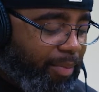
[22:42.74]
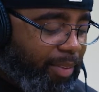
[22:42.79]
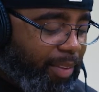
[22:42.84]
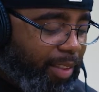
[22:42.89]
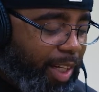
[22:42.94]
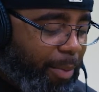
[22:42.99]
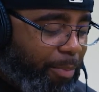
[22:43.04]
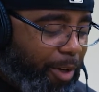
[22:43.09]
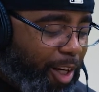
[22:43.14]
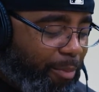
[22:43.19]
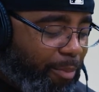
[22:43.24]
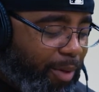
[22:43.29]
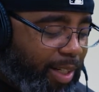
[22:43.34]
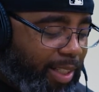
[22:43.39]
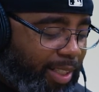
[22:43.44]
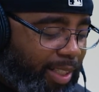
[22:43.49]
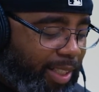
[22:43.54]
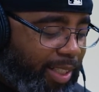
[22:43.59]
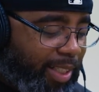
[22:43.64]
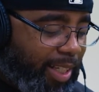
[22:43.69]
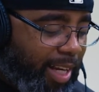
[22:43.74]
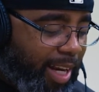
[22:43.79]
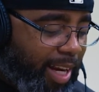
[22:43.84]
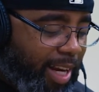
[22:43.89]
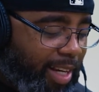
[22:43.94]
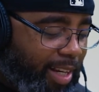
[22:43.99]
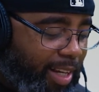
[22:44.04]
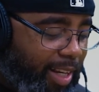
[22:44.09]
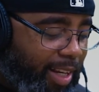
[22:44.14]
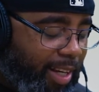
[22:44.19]
he pretty much just
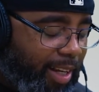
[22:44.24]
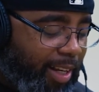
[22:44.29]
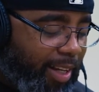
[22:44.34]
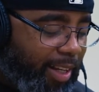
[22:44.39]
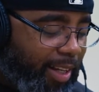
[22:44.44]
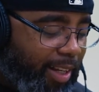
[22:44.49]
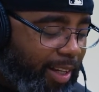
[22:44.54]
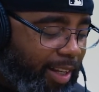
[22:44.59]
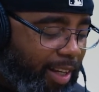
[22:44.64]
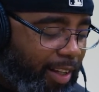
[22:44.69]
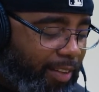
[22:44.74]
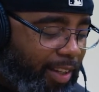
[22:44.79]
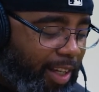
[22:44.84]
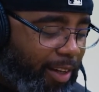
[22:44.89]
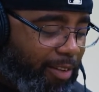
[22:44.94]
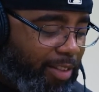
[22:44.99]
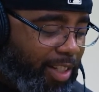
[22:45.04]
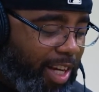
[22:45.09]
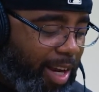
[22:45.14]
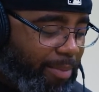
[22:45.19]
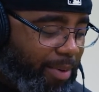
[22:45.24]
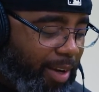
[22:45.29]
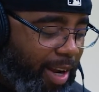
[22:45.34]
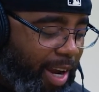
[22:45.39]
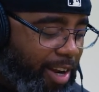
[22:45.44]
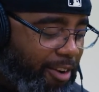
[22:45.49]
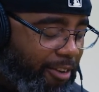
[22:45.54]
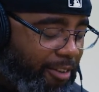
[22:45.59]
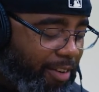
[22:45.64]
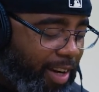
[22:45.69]
said, I think it was chapter
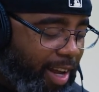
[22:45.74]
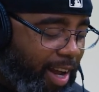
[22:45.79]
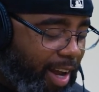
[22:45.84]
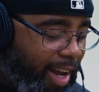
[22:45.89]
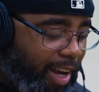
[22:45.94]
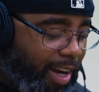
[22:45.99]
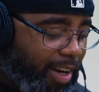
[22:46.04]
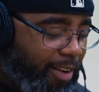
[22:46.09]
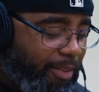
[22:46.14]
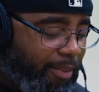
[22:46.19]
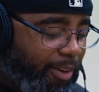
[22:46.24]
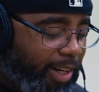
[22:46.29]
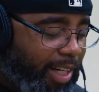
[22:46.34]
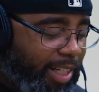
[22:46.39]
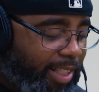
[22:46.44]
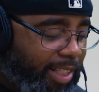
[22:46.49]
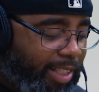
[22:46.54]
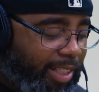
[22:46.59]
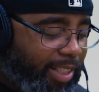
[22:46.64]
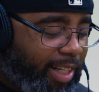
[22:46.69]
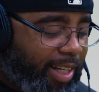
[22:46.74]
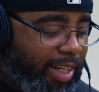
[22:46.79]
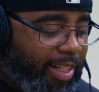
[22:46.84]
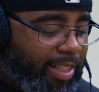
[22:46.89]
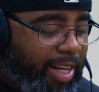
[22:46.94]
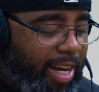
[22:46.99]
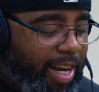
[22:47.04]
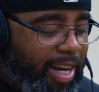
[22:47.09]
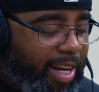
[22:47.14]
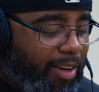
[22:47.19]
8 or 9, where he just
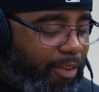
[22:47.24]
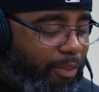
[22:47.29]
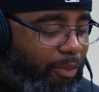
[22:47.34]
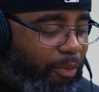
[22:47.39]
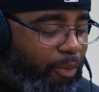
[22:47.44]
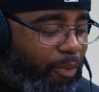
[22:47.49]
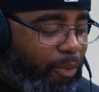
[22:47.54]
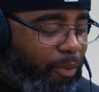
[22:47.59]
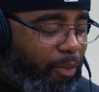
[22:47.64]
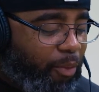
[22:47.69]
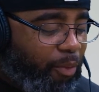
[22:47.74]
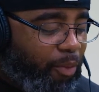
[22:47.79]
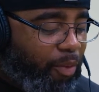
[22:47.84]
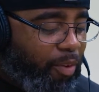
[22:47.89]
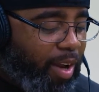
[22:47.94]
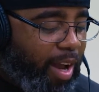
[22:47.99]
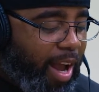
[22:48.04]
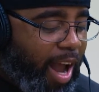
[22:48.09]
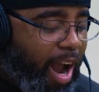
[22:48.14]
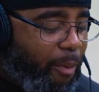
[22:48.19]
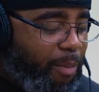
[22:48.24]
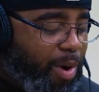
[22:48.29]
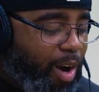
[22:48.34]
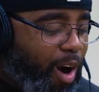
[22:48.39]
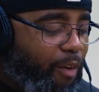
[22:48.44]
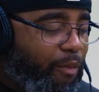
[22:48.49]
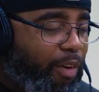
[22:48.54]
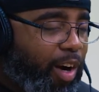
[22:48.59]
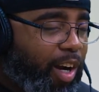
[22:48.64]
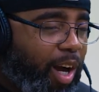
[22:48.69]
says, hey, how we
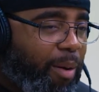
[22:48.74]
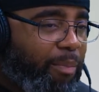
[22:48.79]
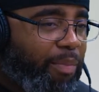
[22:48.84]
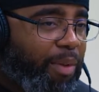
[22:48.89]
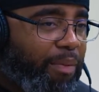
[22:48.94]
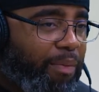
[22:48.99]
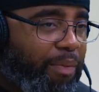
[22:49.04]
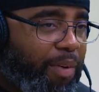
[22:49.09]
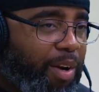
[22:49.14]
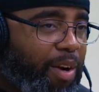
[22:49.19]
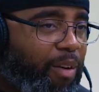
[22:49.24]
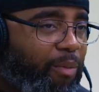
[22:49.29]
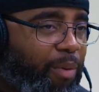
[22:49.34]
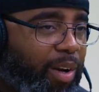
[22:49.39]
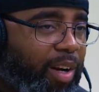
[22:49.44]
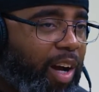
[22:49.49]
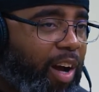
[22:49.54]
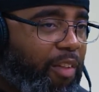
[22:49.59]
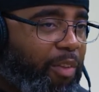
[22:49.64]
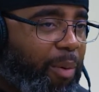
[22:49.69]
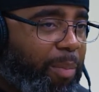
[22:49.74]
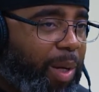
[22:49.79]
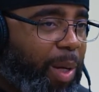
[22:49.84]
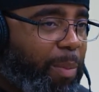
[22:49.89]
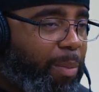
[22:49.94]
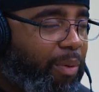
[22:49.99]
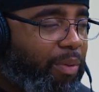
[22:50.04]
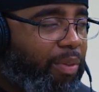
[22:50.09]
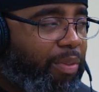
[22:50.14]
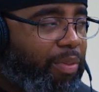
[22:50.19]
overcome the fear of what other
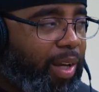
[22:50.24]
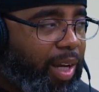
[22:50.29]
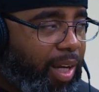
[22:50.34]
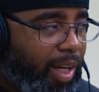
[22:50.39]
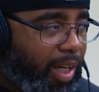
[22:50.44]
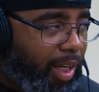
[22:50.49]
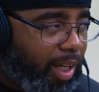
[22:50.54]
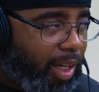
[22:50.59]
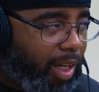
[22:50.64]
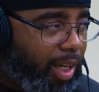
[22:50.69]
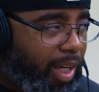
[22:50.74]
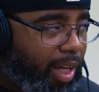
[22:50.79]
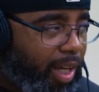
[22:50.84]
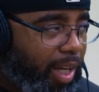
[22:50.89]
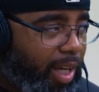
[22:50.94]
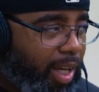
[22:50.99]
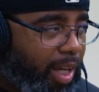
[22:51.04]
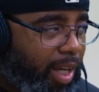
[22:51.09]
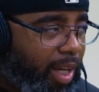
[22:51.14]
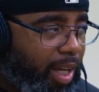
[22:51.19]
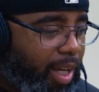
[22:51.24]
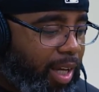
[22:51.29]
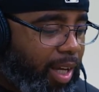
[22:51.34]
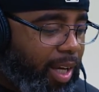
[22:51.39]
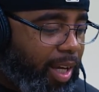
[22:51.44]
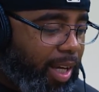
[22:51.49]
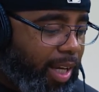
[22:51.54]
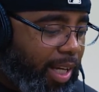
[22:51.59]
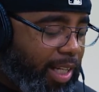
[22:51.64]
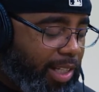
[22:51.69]
people think.
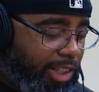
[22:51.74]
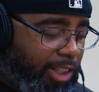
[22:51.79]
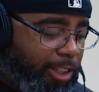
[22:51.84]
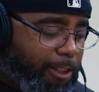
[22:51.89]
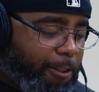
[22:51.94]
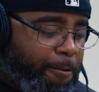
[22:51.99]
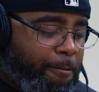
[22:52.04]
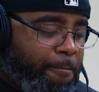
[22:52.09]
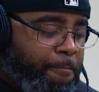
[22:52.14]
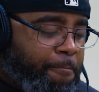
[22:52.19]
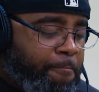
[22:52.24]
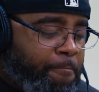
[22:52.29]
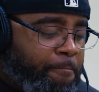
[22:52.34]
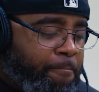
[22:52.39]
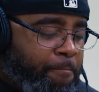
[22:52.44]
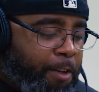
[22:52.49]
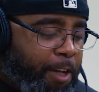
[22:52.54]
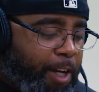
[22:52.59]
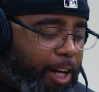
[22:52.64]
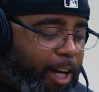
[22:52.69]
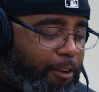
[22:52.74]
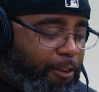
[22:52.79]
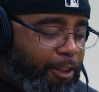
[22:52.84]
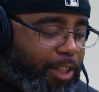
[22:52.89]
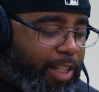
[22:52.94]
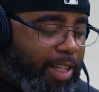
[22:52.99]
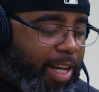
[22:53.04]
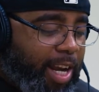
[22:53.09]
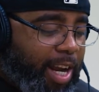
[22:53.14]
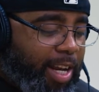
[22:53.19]
It's
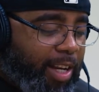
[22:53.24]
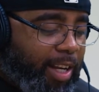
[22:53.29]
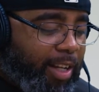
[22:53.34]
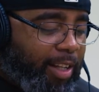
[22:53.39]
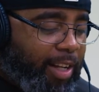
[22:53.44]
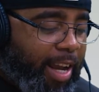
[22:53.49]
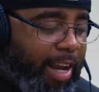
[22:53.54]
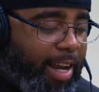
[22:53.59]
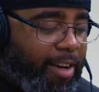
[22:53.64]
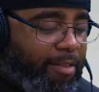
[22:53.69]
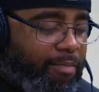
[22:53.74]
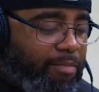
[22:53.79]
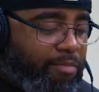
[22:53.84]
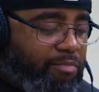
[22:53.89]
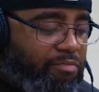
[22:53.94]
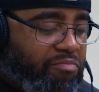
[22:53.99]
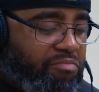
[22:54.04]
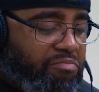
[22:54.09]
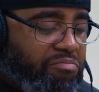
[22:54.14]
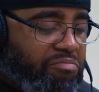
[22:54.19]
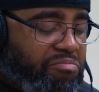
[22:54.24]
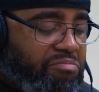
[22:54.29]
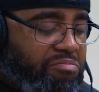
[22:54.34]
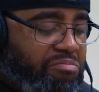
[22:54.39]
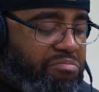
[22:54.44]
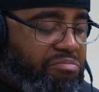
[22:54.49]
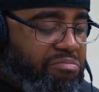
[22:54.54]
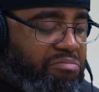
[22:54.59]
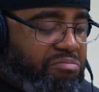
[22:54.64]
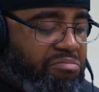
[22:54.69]
understanding that
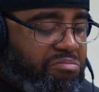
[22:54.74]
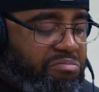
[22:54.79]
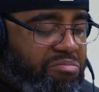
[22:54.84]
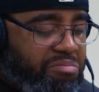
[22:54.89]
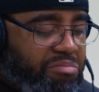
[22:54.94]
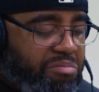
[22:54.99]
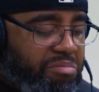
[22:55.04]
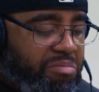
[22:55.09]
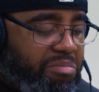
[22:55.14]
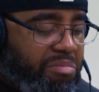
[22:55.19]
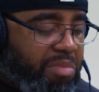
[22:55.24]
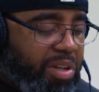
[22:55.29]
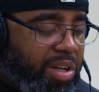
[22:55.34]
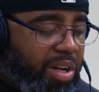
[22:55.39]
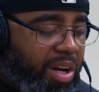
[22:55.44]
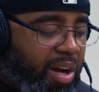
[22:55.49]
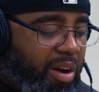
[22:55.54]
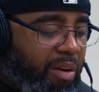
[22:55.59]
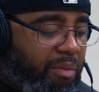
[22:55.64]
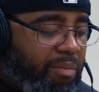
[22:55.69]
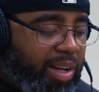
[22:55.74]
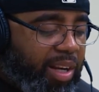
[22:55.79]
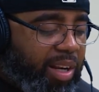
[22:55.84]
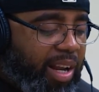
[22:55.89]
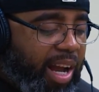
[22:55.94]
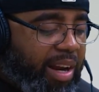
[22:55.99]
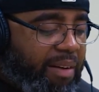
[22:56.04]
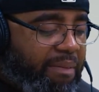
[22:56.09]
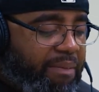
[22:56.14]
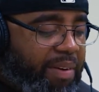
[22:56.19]
only
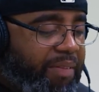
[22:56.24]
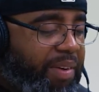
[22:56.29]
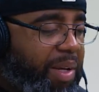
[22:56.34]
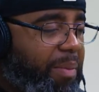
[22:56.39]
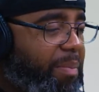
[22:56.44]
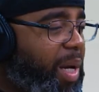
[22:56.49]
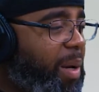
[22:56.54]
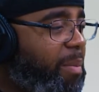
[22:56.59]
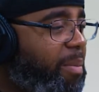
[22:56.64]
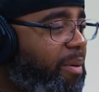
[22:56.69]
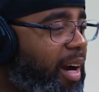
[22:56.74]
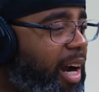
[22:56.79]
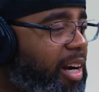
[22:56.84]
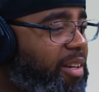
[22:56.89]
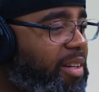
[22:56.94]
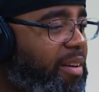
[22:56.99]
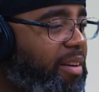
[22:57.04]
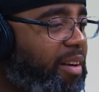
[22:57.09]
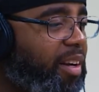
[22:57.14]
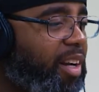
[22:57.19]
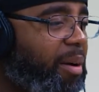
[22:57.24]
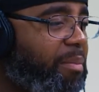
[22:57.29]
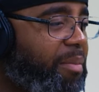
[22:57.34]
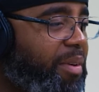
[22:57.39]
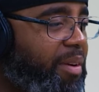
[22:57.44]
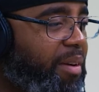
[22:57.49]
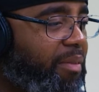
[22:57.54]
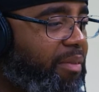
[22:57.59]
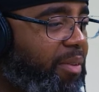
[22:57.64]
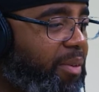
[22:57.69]
like 50 people are actually going to come to
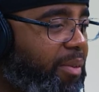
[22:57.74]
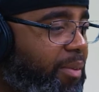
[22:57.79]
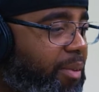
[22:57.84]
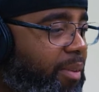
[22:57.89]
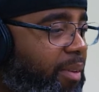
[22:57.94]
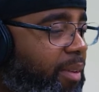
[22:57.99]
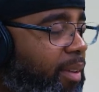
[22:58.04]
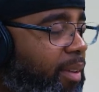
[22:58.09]
your funeral.